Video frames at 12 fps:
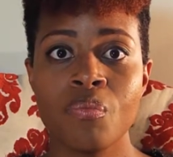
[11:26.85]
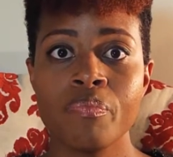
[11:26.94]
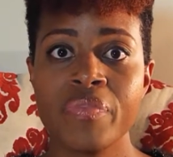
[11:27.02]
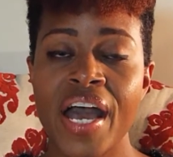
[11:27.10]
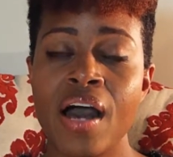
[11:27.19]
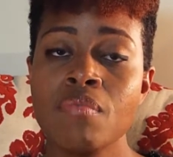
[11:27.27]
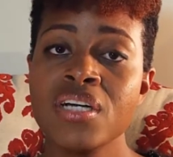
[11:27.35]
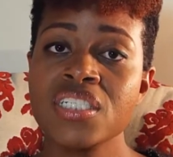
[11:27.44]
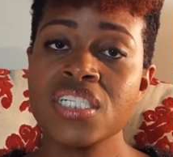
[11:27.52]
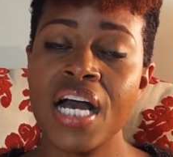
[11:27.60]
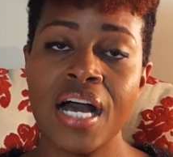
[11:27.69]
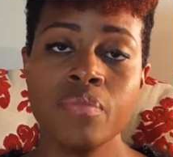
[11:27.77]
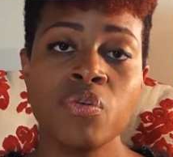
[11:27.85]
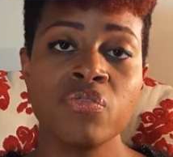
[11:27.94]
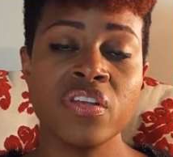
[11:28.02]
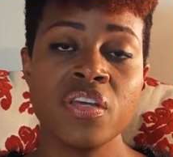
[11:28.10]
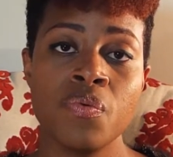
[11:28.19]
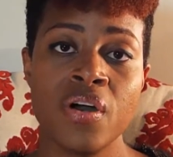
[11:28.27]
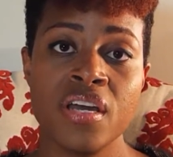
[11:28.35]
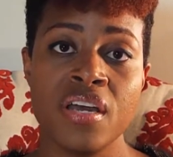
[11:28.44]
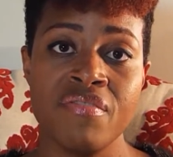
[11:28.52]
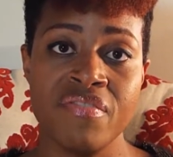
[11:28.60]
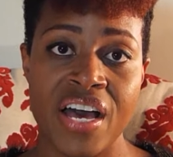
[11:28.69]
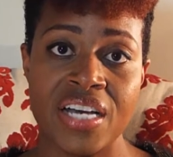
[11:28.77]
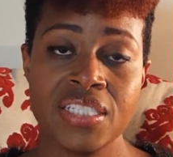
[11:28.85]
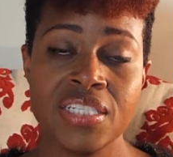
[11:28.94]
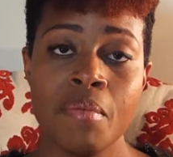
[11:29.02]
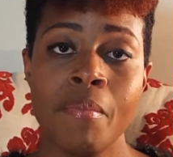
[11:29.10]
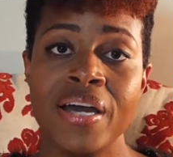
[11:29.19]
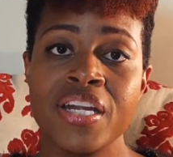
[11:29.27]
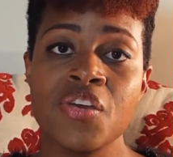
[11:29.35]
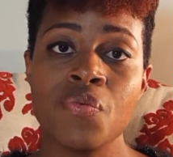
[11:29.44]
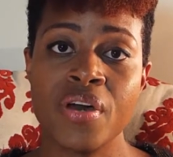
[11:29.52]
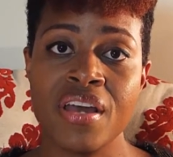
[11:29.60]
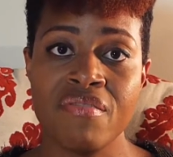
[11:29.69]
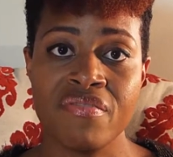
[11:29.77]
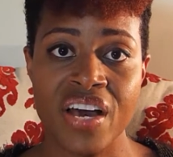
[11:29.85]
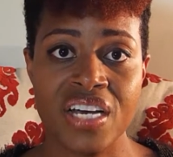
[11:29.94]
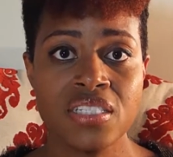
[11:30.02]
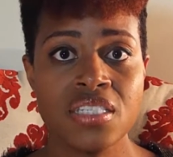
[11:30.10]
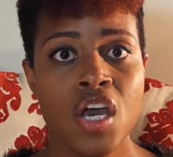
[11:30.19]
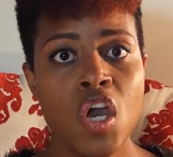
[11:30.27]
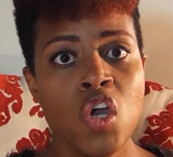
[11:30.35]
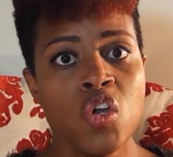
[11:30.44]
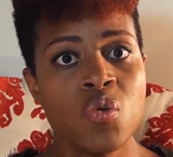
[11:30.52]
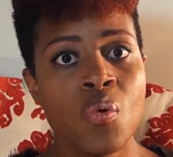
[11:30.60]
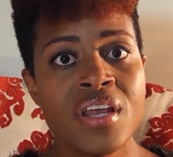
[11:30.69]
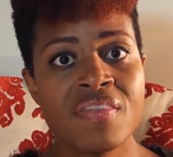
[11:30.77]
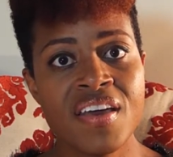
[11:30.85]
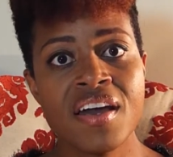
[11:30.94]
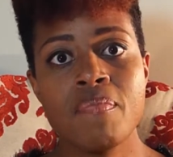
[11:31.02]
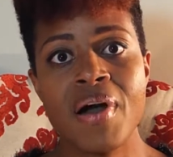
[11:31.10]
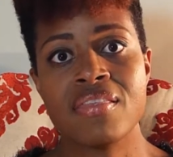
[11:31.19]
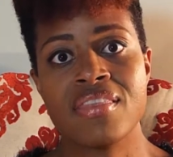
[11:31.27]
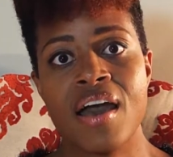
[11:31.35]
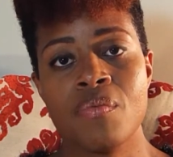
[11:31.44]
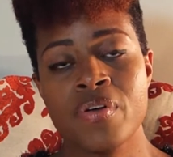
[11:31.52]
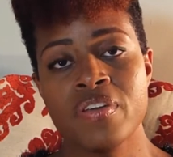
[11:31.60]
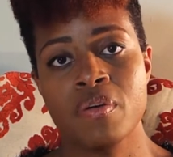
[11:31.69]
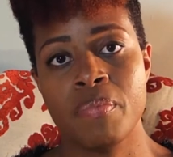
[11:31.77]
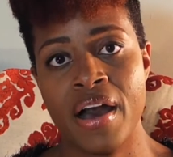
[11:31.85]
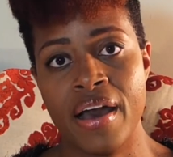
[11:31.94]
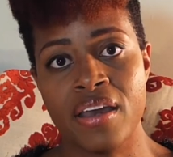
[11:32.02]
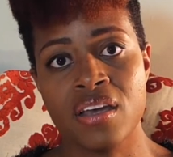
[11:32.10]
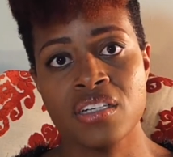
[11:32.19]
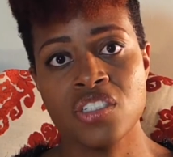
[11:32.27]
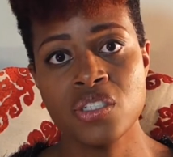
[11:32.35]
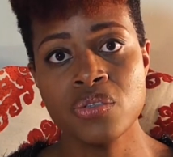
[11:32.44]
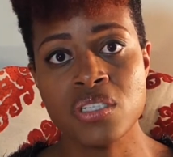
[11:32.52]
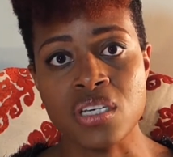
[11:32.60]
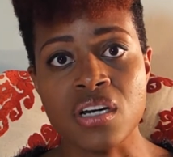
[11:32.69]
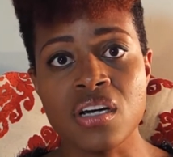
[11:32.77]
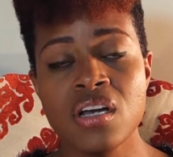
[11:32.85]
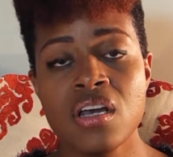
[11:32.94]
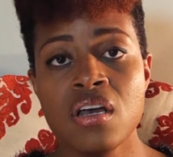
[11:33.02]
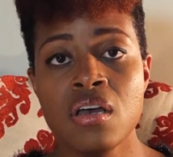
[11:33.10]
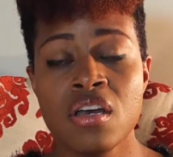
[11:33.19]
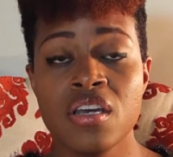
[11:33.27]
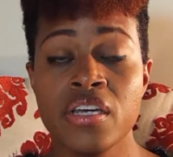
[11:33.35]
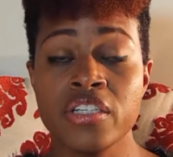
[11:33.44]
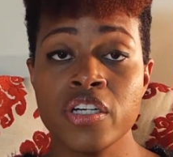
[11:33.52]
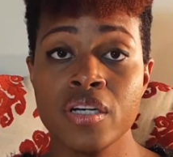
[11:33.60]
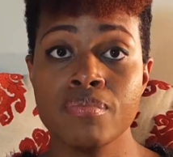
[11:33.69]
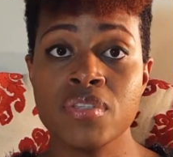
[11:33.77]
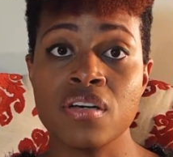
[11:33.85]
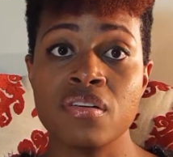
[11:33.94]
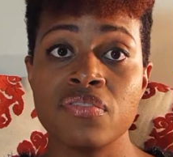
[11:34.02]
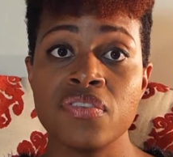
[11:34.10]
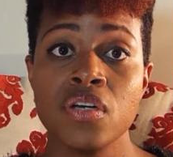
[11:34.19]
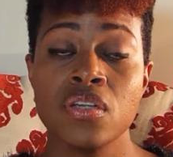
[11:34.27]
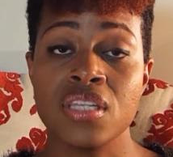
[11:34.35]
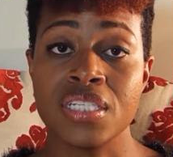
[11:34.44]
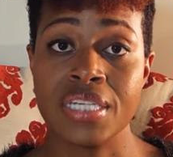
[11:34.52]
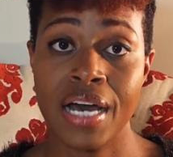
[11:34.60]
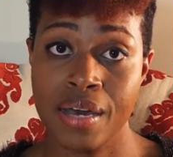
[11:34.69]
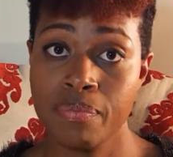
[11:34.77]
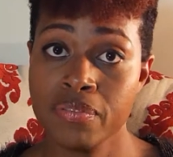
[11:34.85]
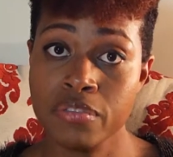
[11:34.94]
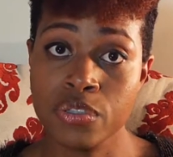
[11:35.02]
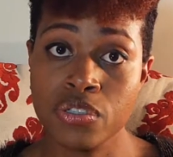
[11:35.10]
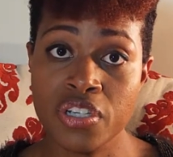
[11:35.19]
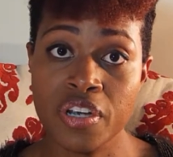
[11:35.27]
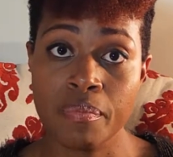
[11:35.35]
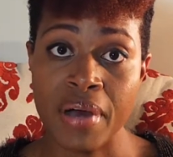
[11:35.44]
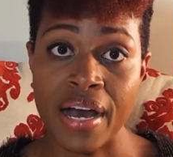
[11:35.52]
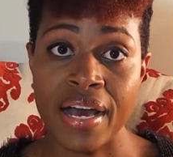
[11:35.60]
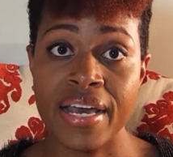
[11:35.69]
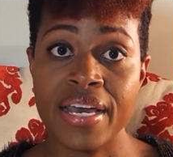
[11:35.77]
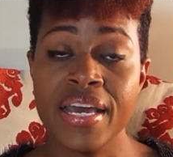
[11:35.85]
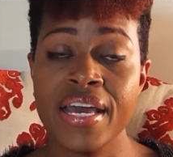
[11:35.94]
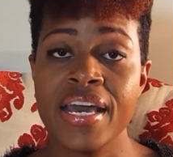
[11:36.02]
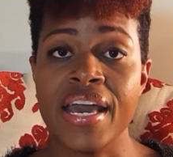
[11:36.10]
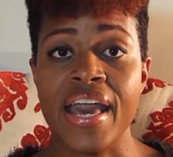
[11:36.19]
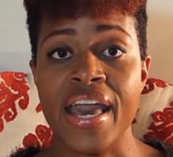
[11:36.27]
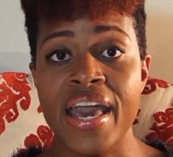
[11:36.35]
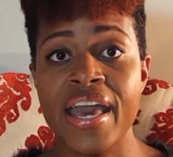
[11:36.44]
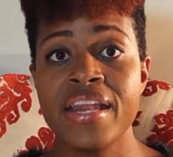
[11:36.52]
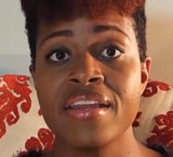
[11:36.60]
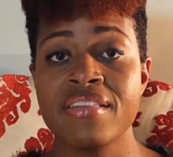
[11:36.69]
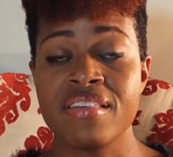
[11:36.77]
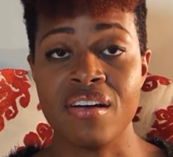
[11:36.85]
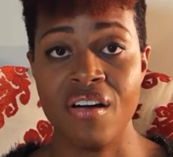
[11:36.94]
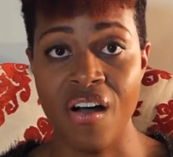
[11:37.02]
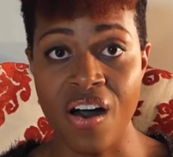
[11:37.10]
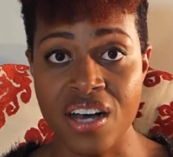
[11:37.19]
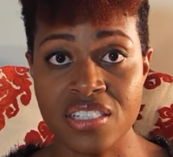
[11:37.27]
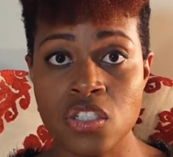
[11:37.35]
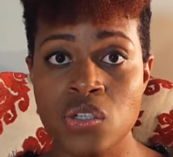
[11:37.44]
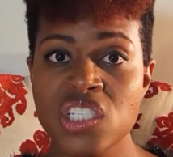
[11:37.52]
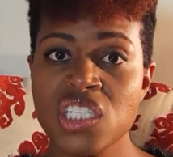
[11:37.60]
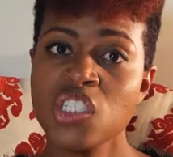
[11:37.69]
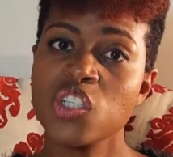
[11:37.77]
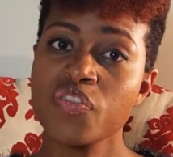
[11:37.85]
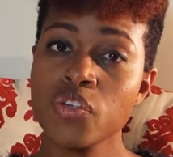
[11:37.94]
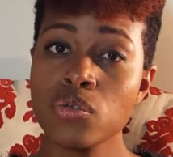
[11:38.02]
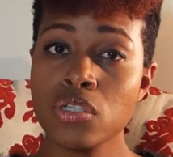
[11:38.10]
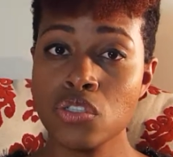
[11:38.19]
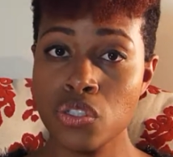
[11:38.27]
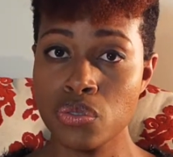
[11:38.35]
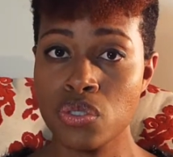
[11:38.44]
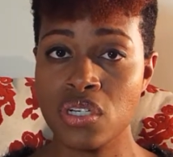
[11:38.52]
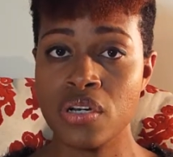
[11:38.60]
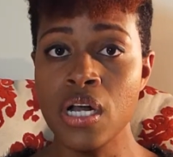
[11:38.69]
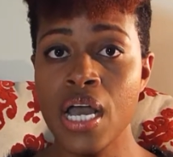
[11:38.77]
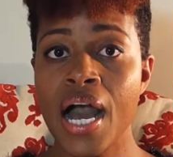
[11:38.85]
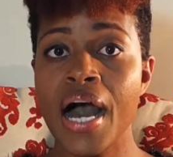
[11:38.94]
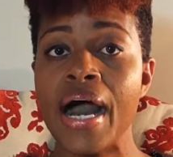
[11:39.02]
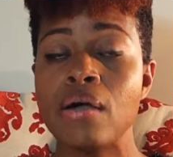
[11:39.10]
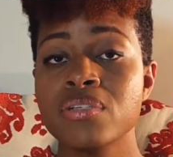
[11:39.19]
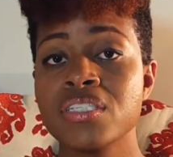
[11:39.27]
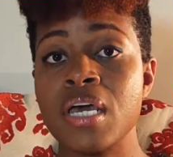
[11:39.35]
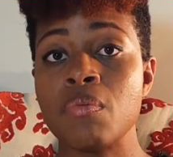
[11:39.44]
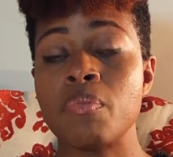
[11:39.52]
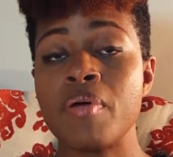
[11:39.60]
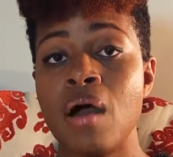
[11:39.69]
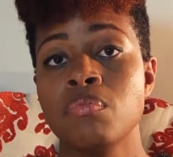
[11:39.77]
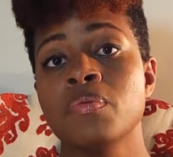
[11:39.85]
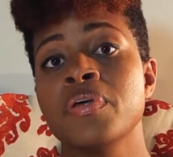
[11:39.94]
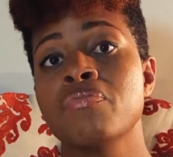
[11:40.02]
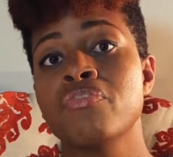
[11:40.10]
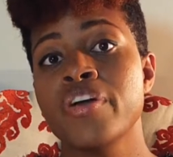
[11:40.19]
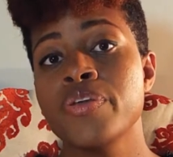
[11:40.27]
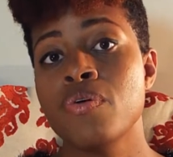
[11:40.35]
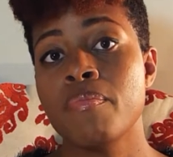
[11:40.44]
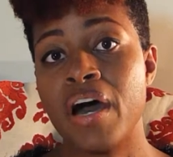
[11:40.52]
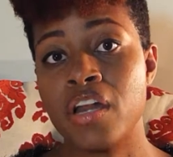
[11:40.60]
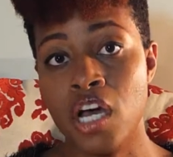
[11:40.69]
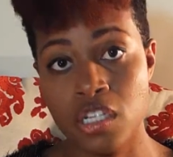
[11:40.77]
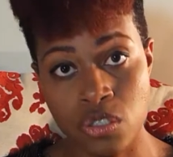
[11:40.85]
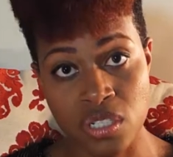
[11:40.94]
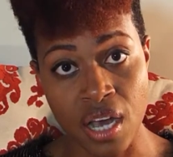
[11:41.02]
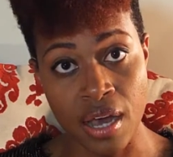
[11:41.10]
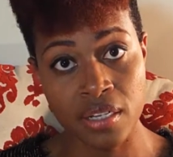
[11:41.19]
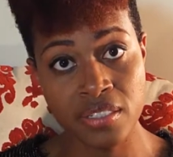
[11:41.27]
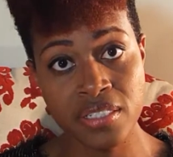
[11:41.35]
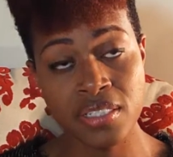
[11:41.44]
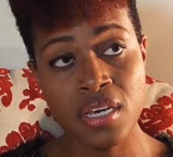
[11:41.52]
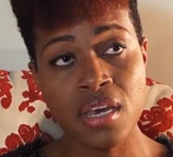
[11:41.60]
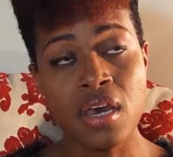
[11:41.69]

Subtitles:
how much time you really want to invest and money you want to invest, you want to think about that when you're buying a juicer in terms of the type of juicer you're buying and the cost. So a centrifugal juicer, I would say, will probably run you about $100.